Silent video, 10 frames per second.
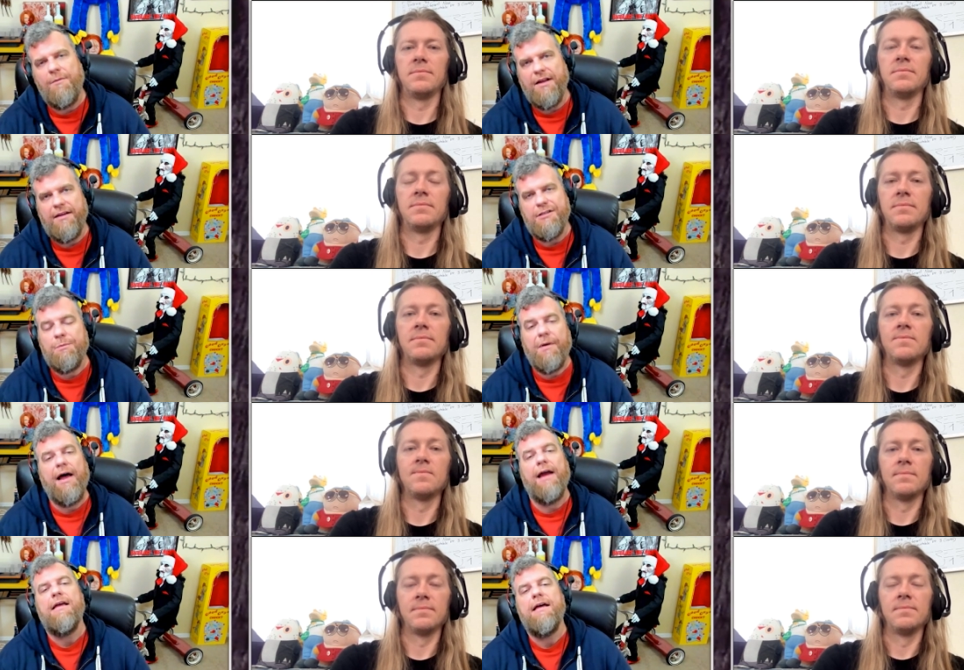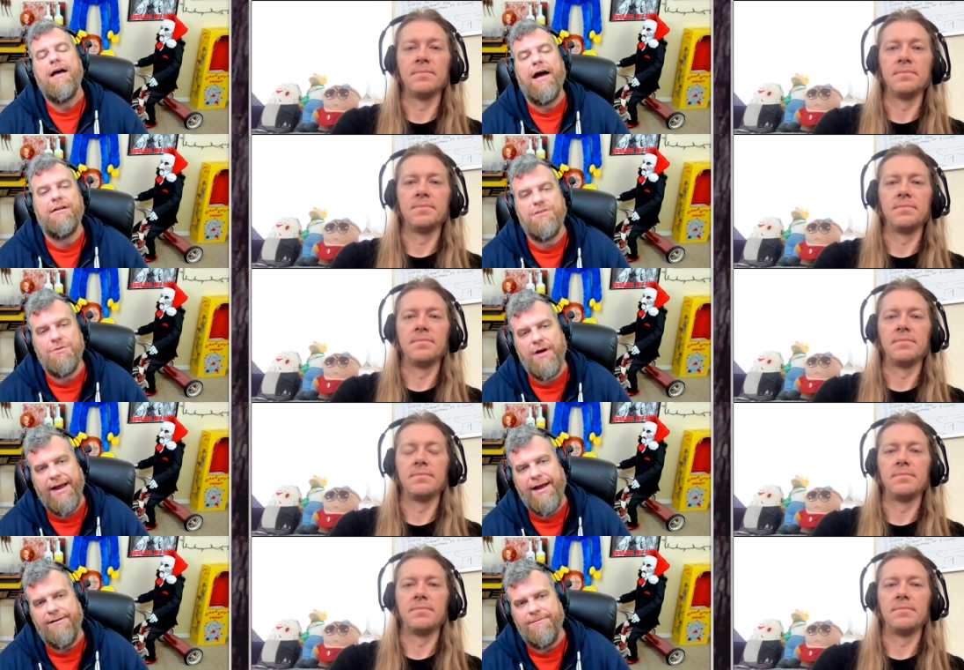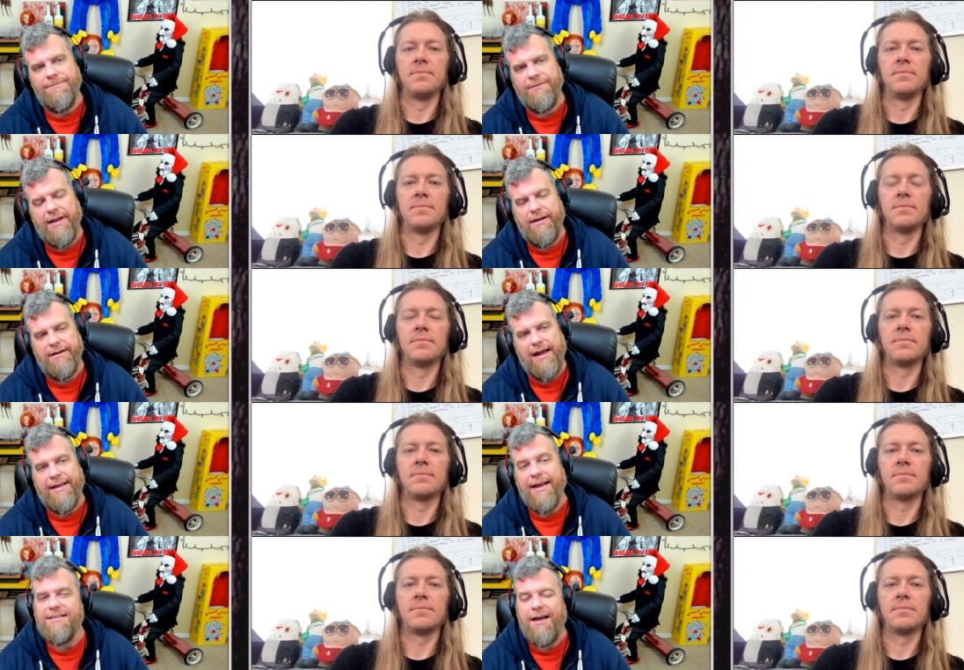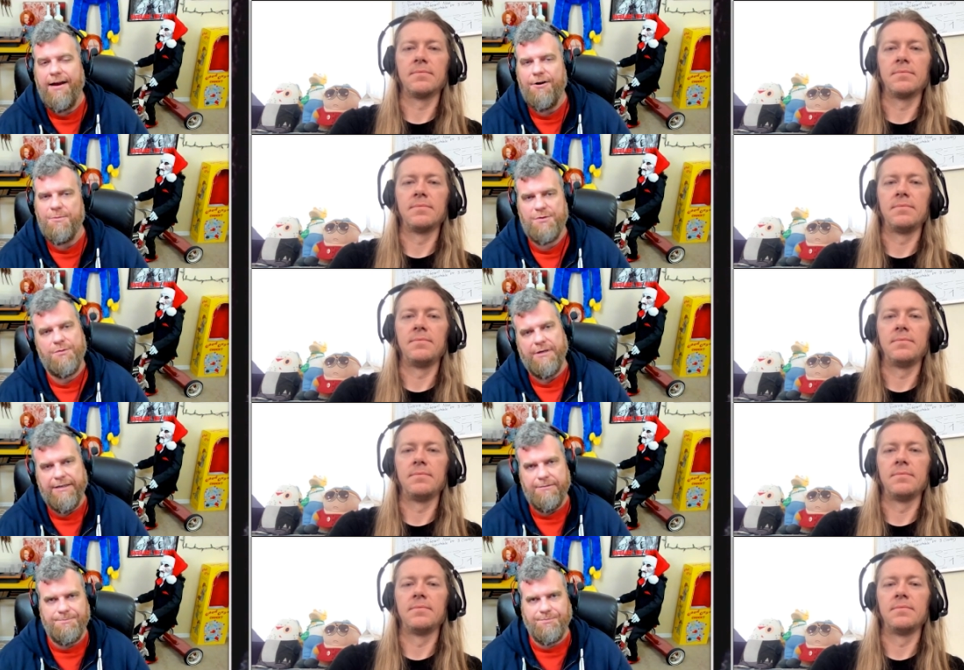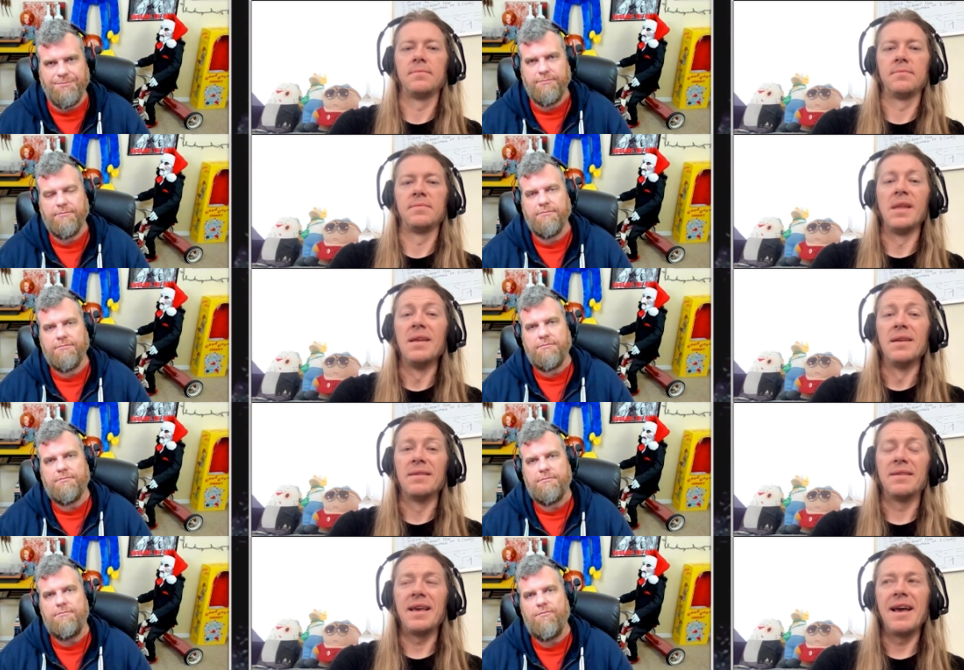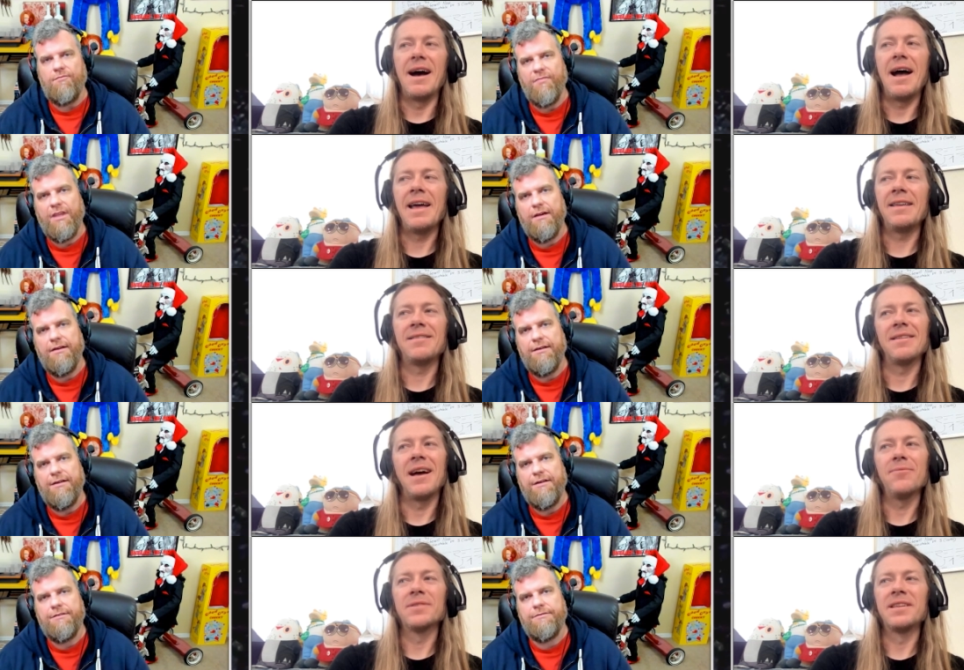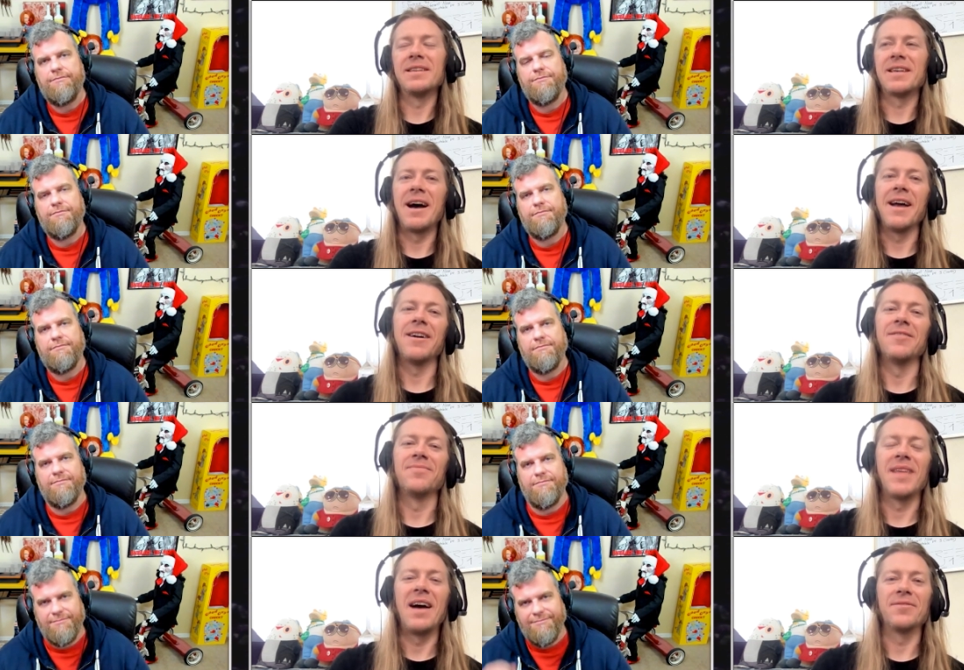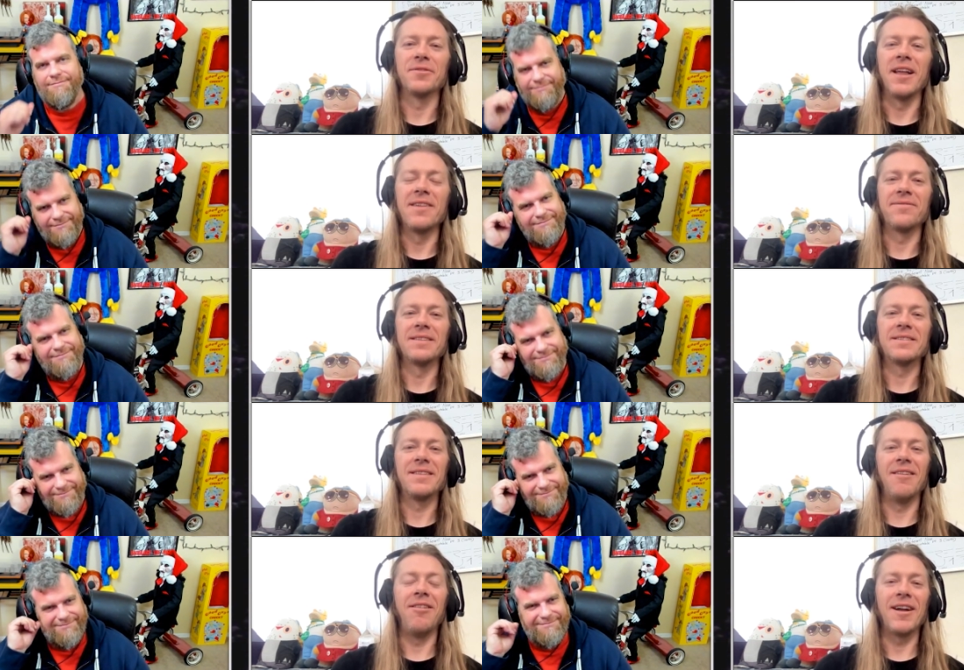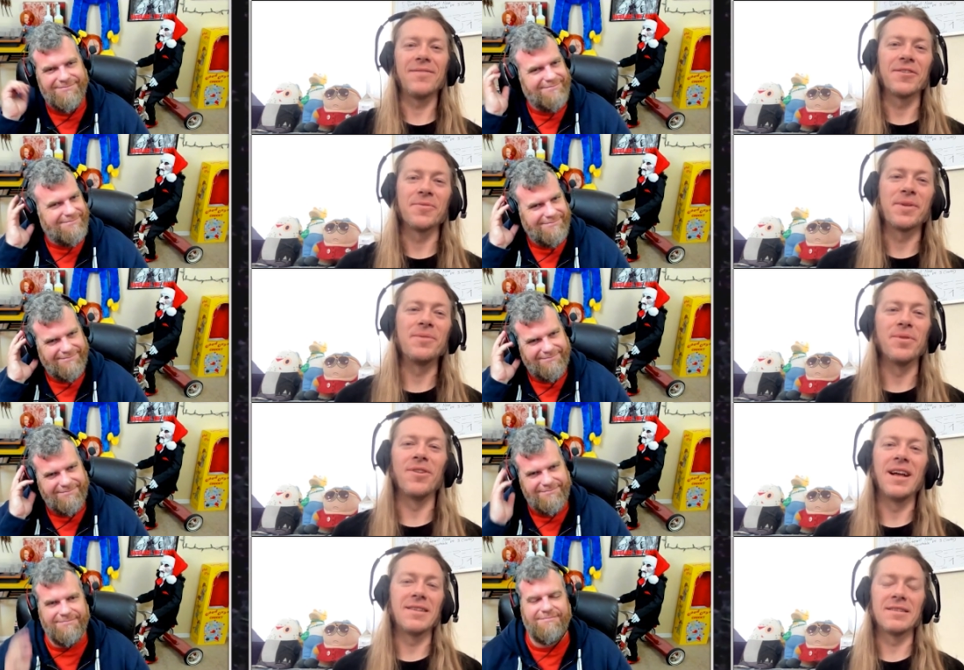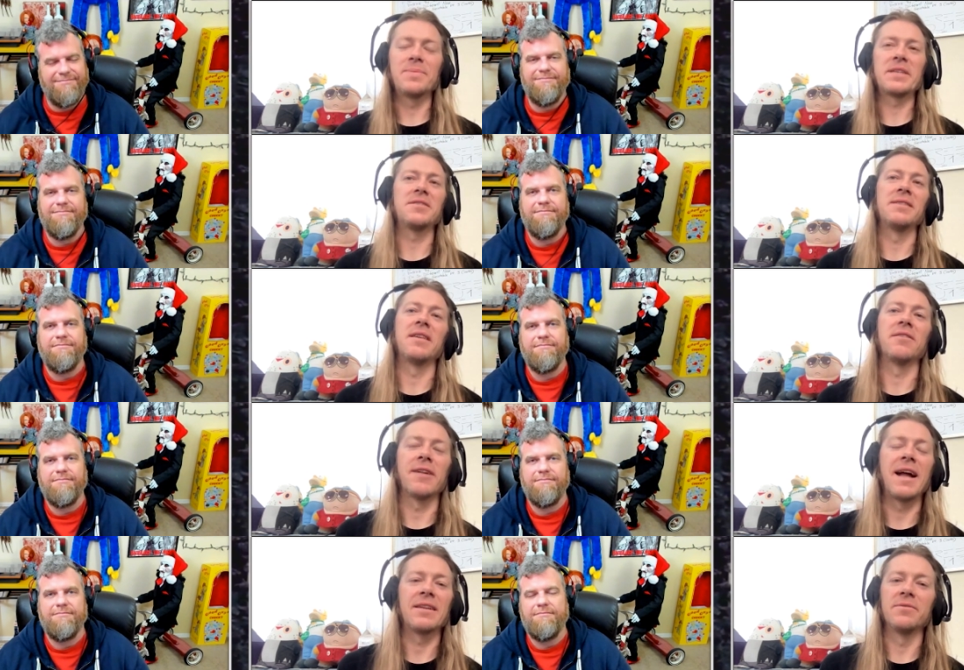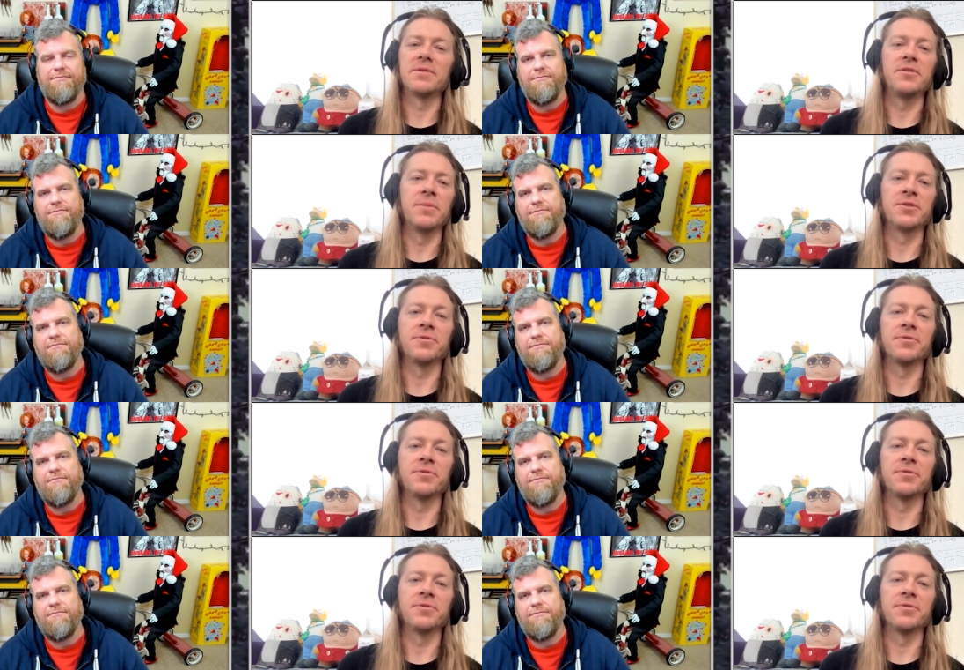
Speaker 1: on my list. But I do have, uh, I guess, high hopes for it.
Speaker 2: Yeah, I, I wasn't as high on Afterlife as a lot of other people, and especially the third act. It was too much